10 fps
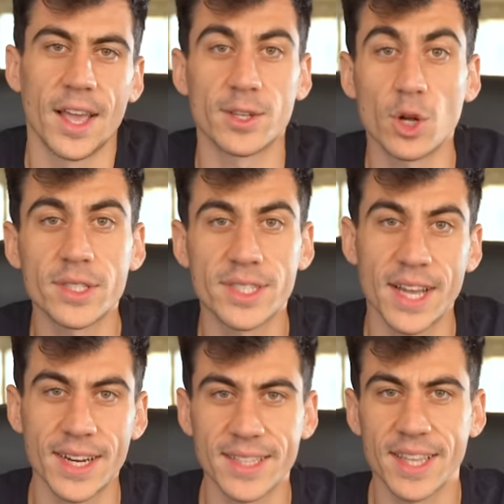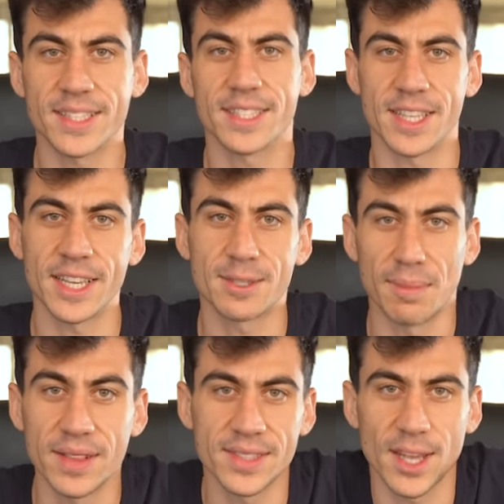It all started 6
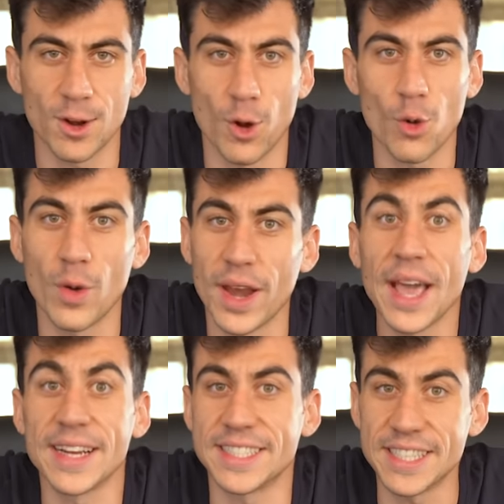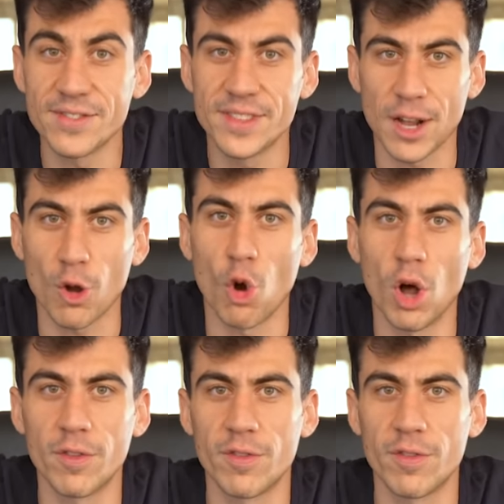months ago when I received a call